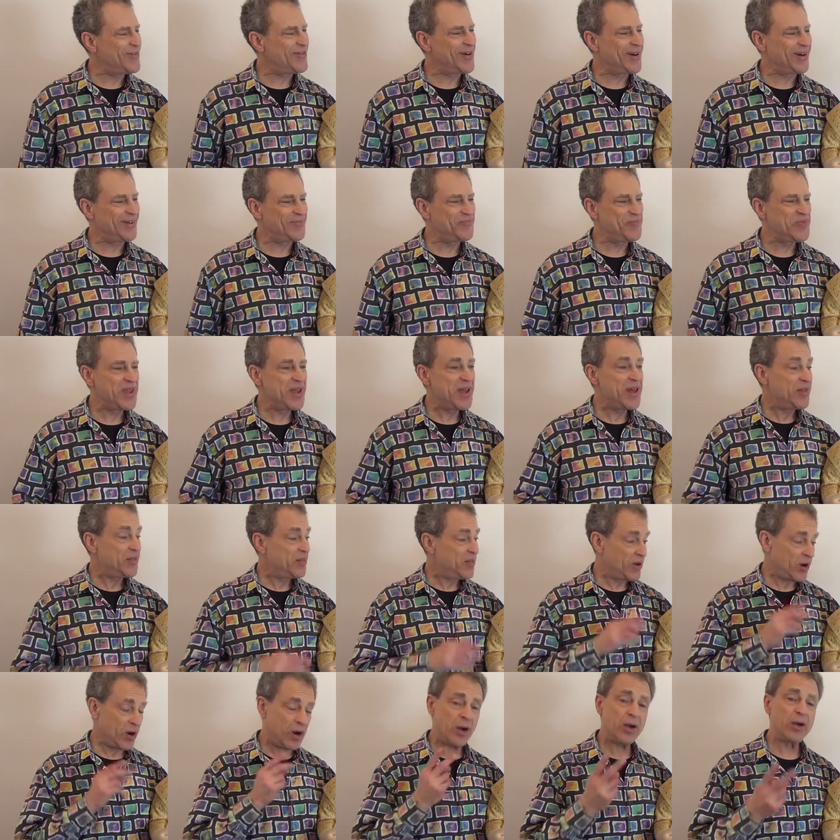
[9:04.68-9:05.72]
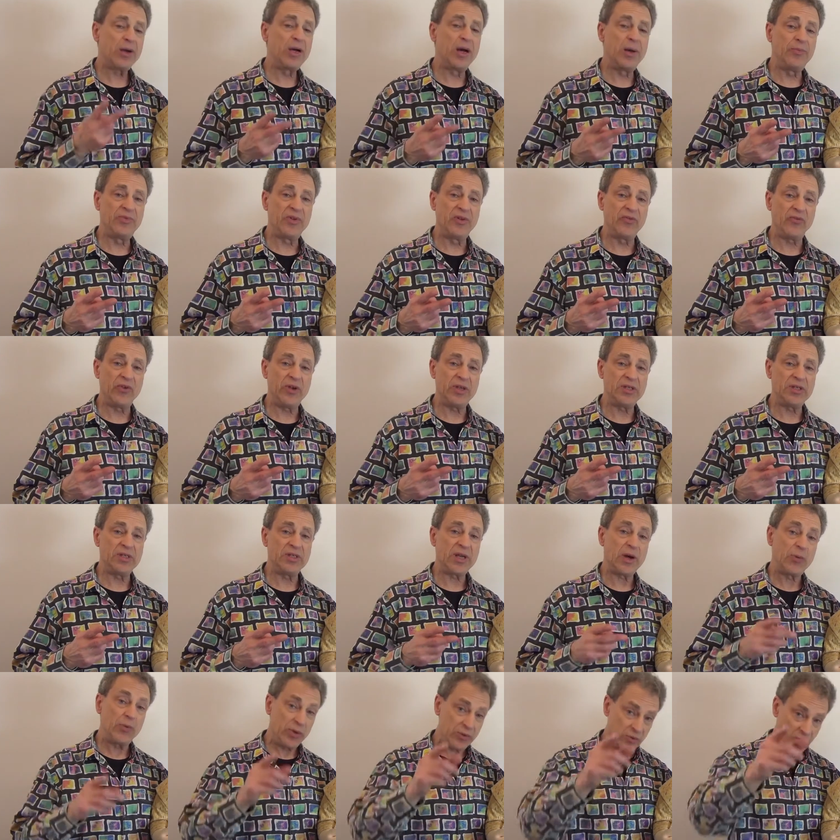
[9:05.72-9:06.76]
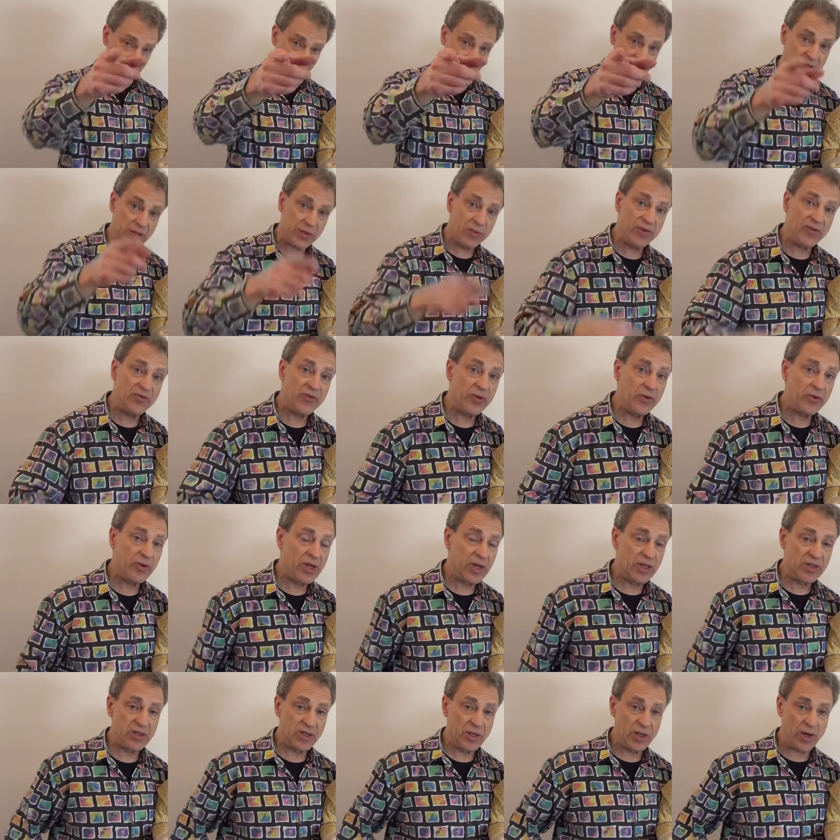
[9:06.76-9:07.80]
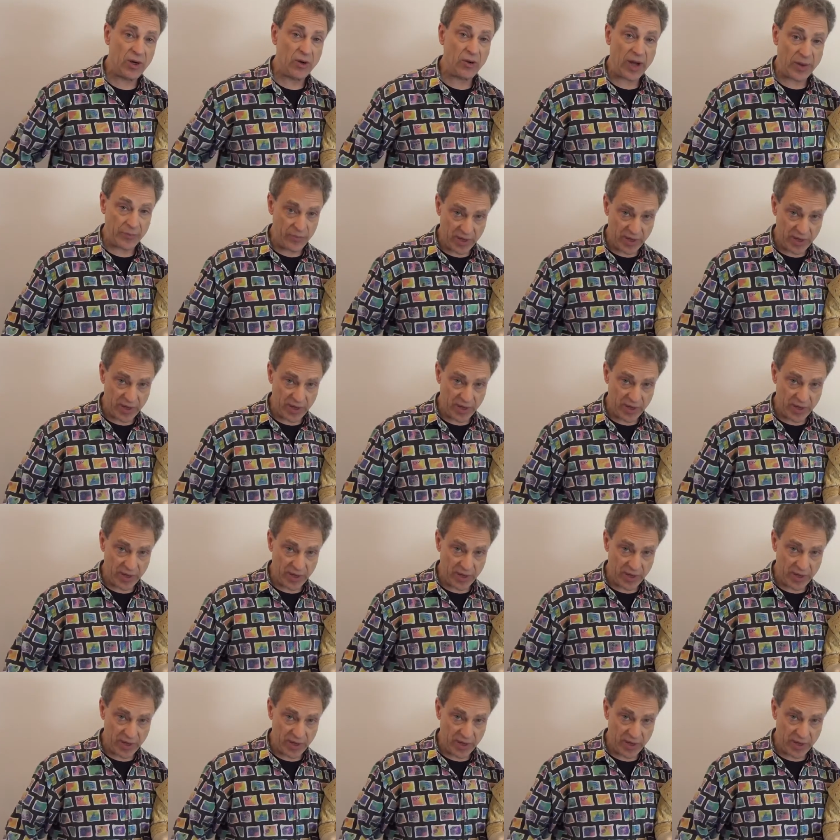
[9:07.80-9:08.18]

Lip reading: Well, there are a couple of reasons. I wonder if some of you kids know. I